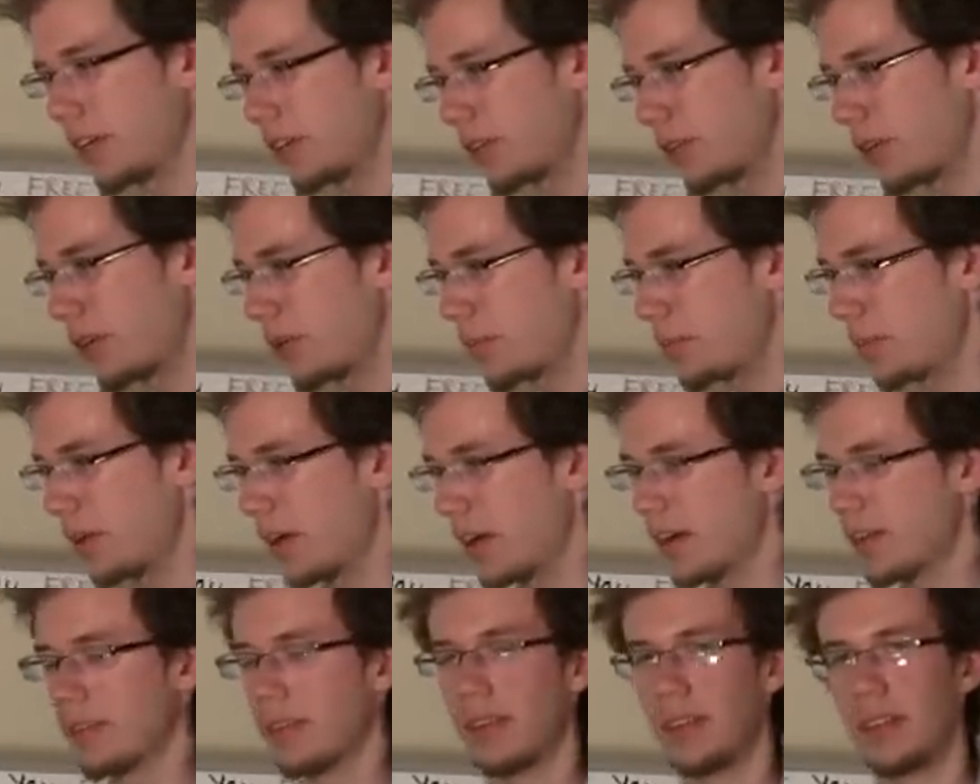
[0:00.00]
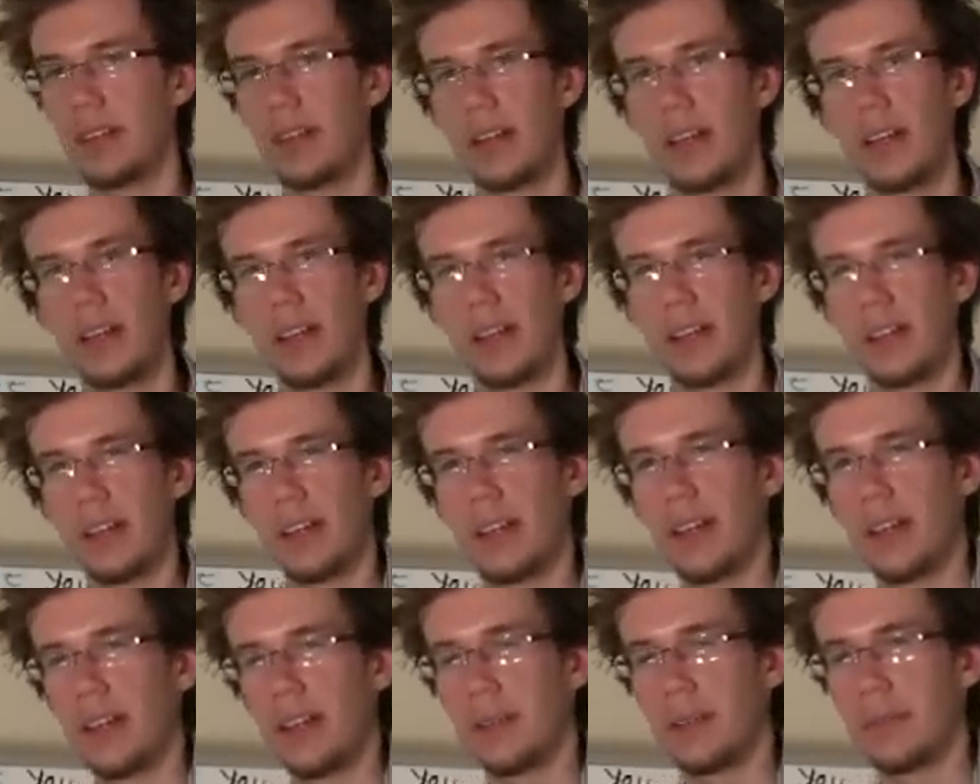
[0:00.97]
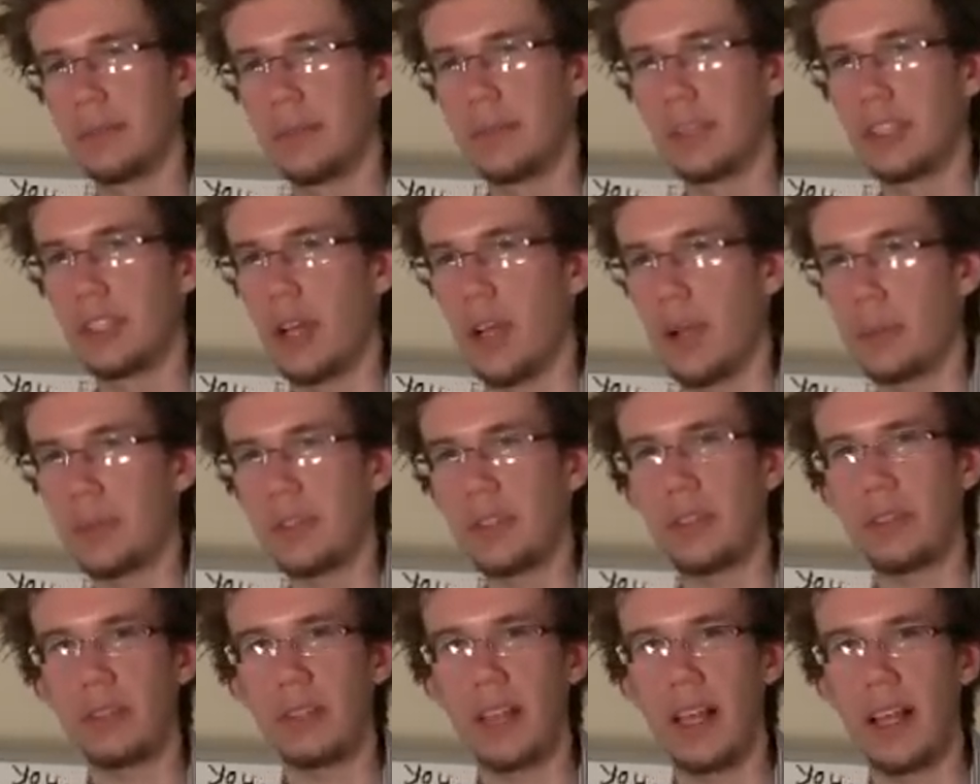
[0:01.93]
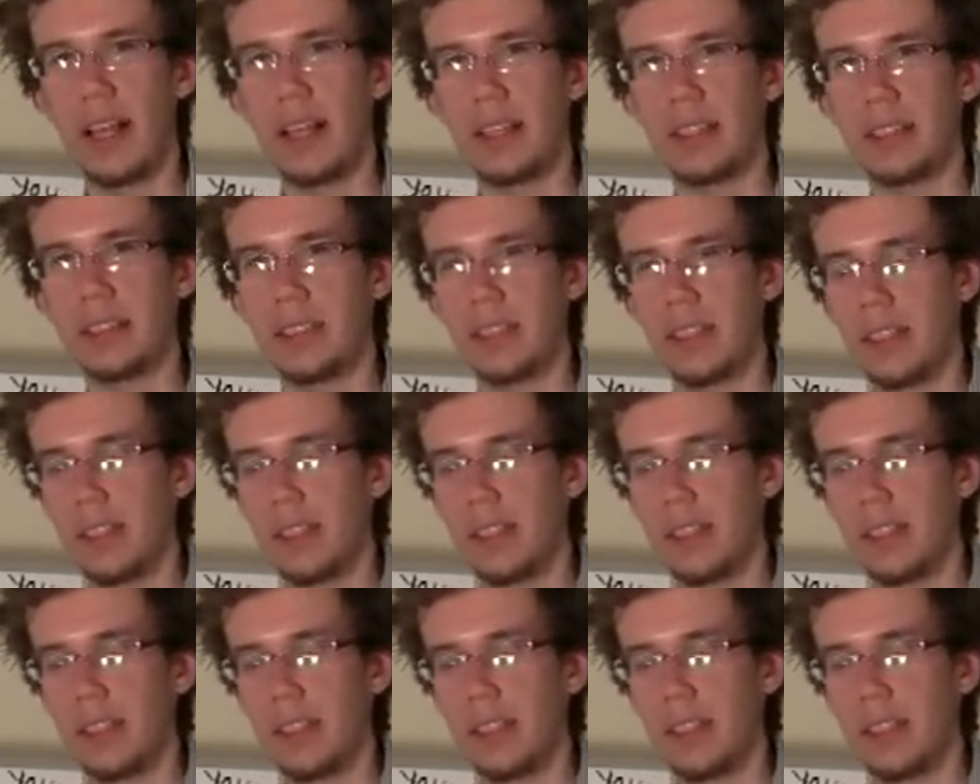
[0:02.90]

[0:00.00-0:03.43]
group of sharps or flats